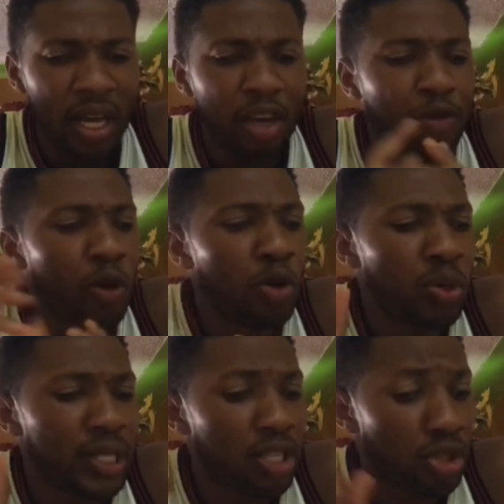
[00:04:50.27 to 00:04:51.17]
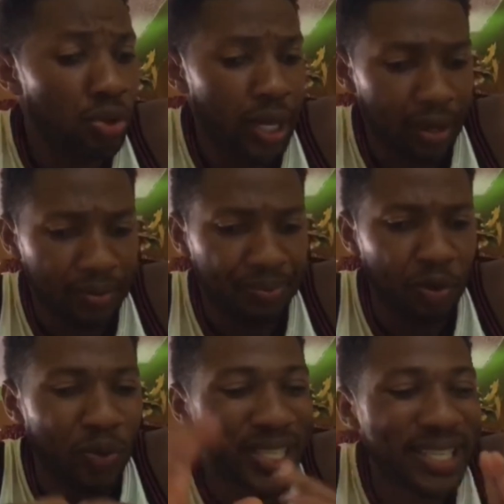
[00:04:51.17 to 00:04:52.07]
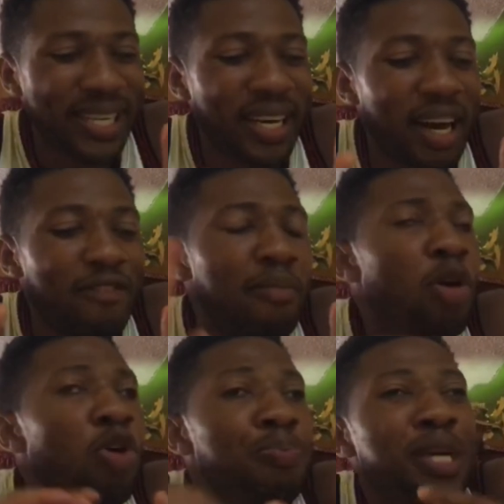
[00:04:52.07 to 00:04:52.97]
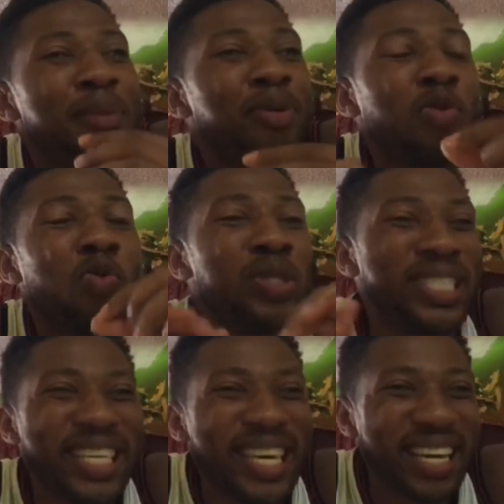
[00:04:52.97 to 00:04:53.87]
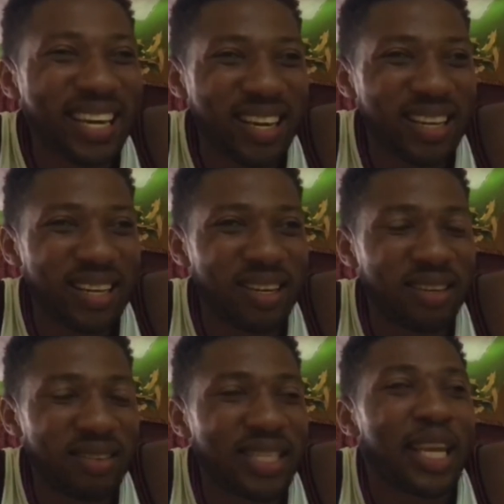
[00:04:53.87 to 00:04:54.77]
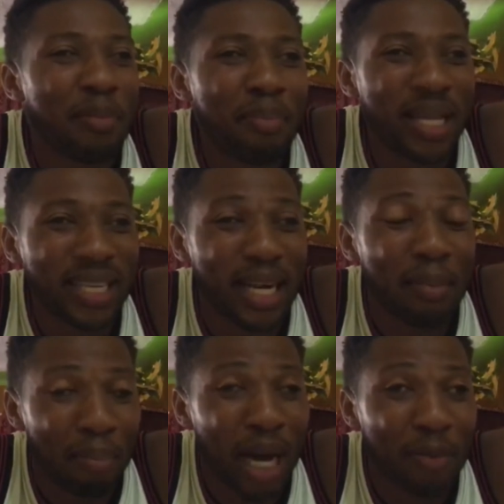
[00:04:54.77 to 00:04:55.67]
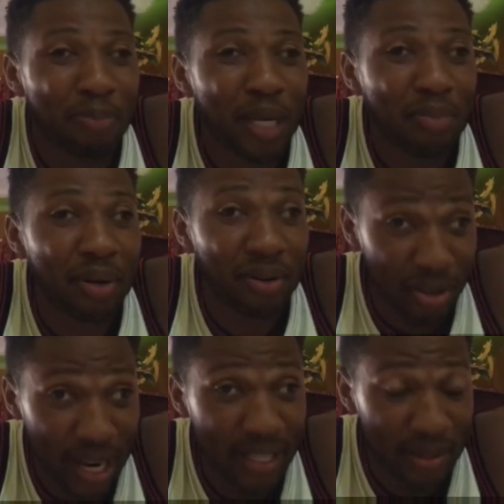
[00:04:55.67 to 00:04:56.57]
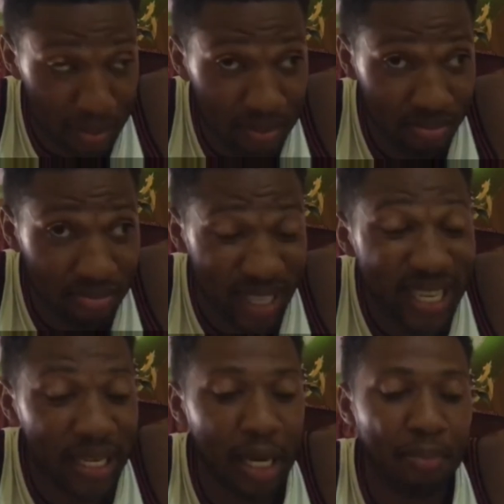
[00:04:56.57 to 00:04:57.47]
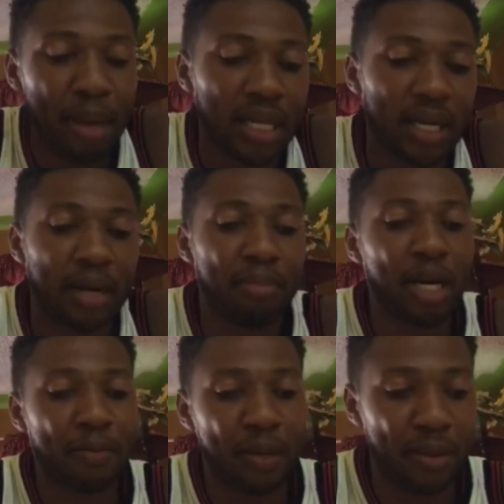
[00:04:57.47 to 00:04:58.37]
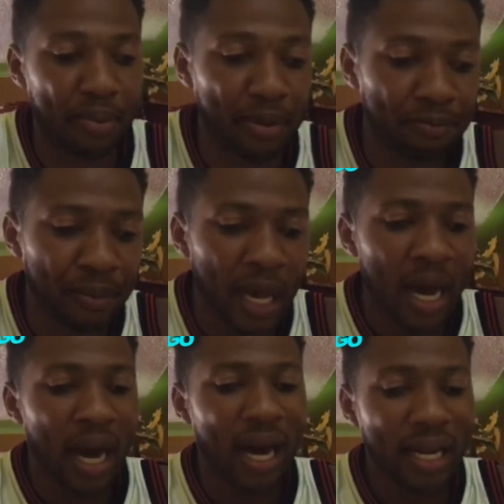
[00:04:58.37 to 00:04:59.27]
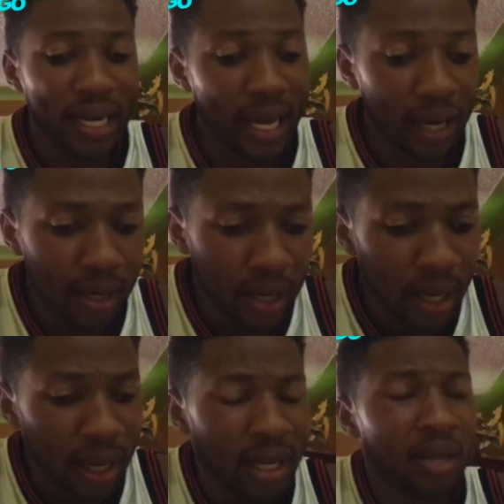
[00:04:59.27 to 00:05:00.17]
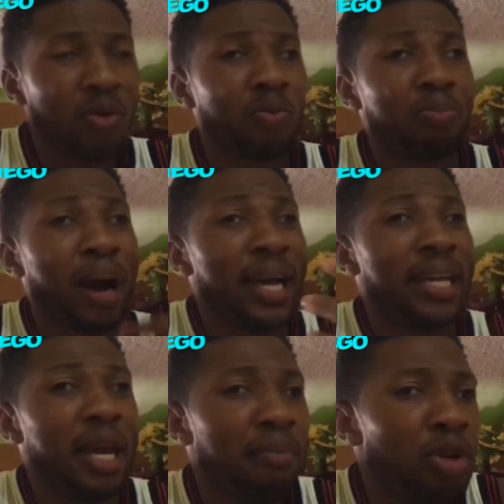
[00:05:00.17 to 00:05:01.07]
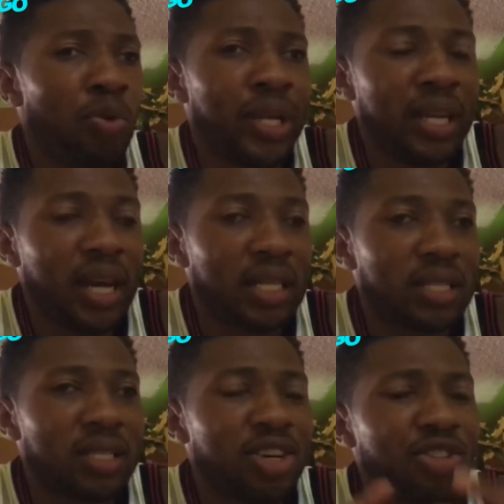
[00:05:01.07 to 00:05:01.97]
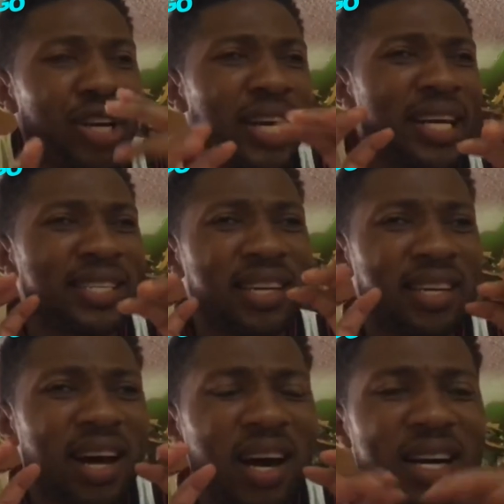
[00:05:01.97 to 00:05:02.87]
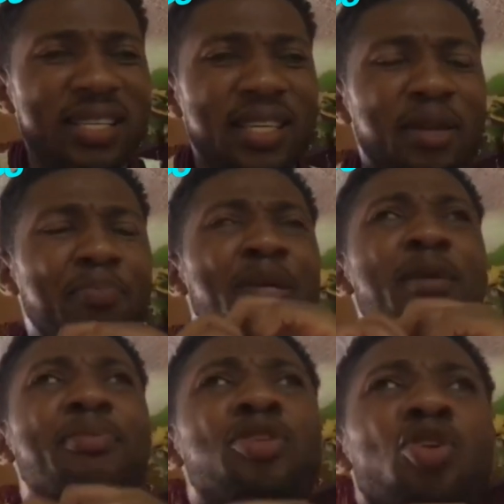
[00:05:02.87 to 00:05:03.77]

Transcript: if we notice today, we still have brown people who think say them better than black people, right? Think them better than black people. And then by them doing that, you realize that darker skinned people